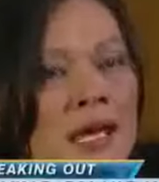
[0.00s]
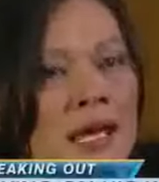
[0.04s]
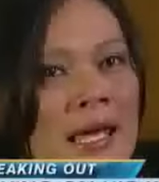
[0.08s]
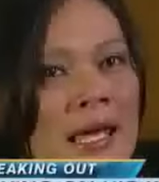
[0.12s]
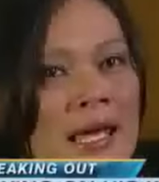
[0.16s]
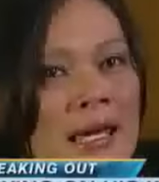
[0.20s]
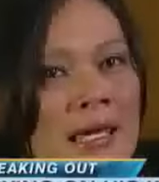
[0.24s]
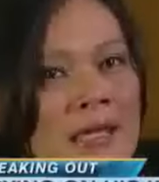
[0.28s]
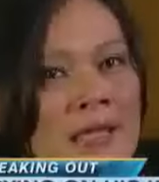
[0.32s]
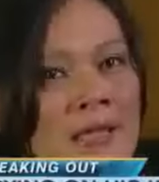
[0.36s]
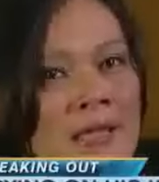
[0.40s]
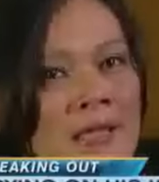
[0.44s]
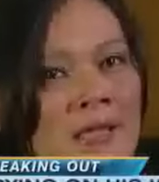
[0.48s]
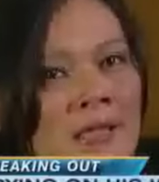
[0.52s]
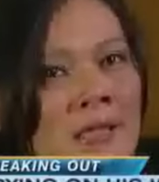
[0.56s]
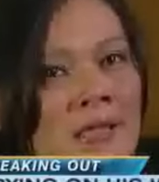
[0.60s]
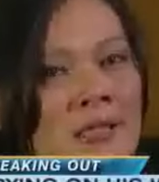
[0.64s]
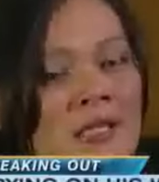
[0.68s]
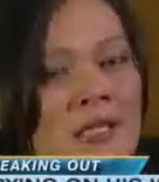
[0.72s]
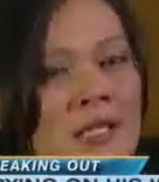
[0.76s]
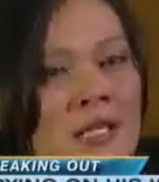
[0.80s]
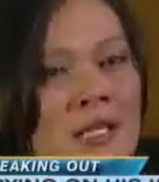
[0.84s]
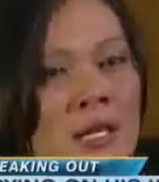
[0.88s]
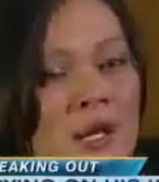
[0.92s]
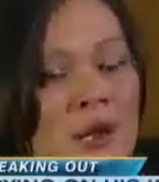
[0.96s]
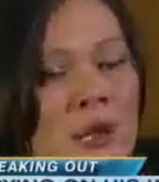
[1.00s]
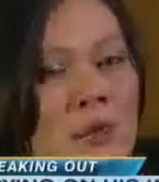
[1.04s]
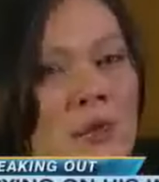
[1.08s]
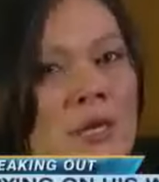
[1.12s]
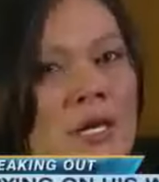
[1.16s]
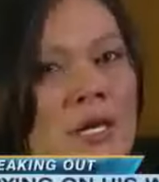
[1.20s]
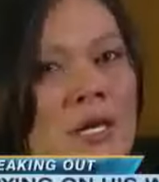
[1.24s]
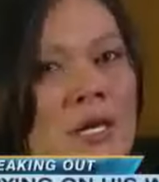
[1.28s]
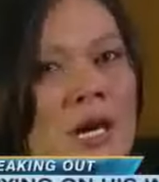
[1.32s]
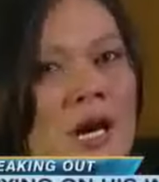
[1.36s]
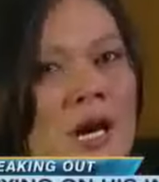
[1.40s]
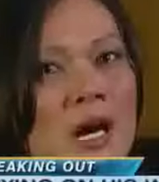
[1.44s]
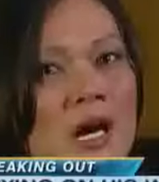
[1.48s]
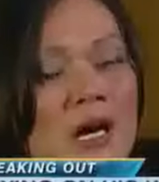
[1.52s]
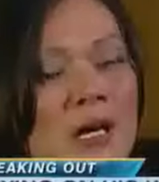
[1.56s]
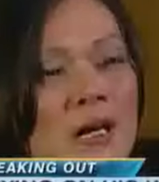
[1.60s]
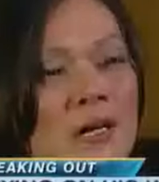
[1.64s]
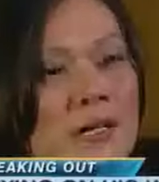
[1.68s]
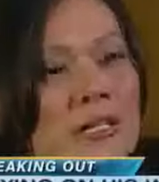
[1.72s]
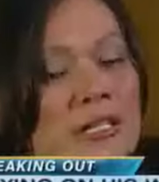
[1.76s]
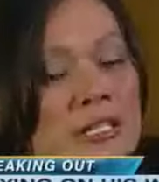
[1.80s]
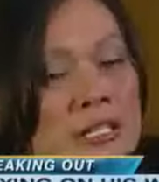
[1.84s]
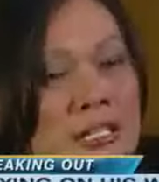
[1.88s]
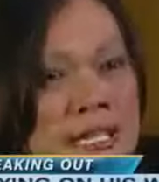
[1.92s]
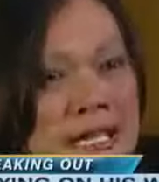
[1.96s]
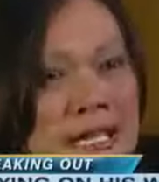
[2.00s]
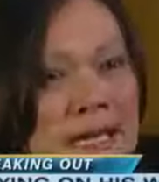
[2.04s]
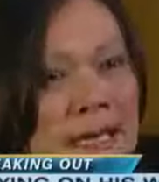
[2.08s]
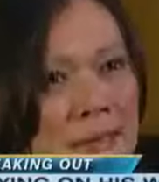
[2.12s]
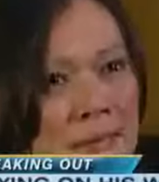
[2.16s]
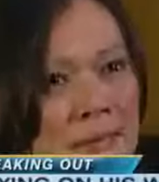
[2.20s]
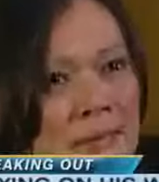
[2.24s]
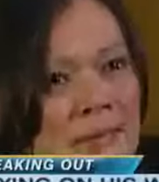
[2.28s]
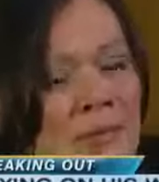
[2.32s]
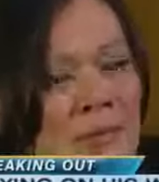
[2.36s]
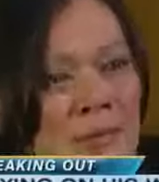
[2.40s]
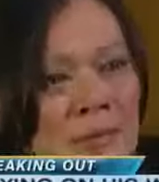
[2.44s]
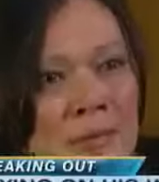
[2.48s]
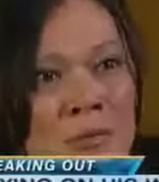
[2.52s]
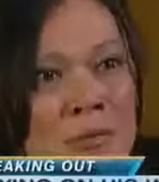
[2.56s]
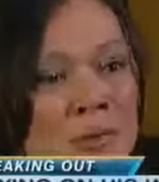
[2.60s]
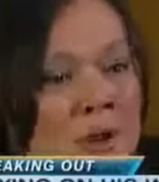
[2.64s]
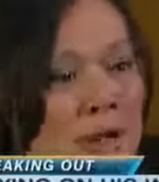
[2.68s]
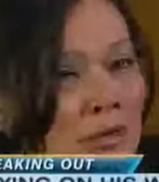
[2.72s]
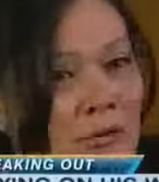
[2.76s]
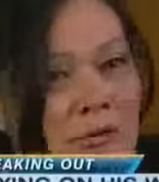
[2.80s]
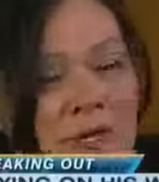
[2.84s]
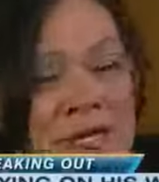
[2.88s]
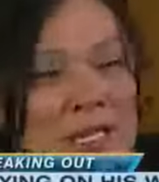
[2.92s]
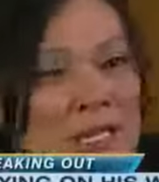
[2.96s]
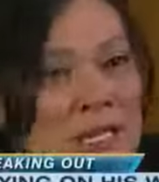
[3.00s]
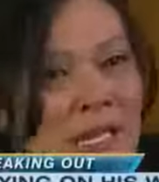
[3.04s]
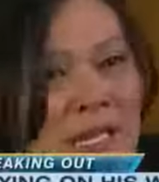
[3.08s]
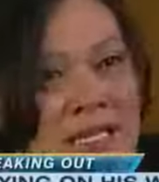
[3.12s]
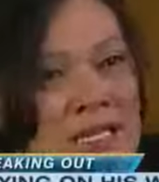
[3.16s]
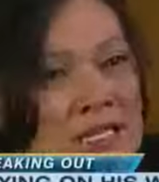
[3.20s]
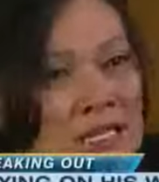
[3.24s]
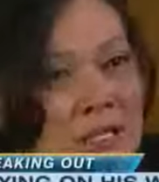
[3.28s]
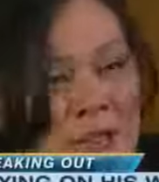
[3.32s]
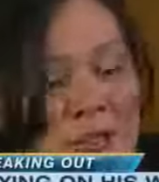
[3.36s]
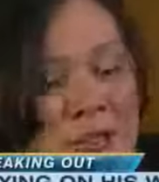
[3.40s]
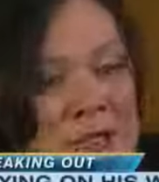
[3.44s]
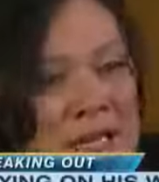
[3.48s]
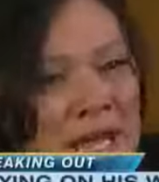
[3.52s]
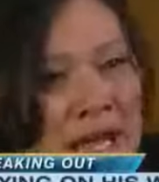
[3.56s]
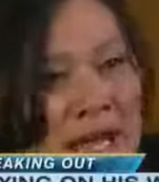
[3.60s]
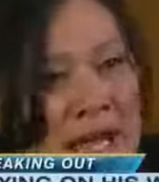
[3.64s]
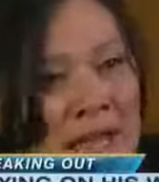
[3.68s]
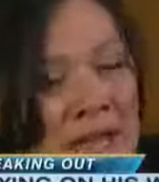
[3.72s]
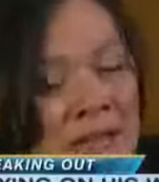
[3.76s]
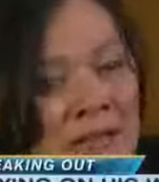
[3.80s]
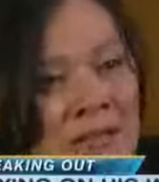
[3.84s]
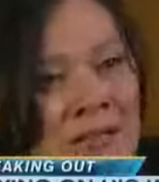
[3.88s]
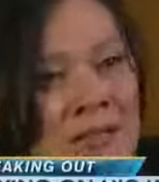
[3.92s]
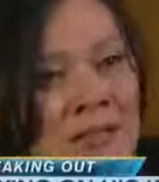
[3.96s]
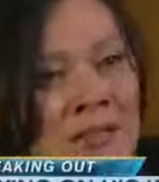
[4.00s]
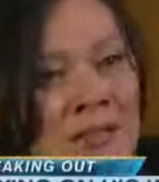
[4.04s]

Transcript: And, you know, we are a team, whether he likes it or not.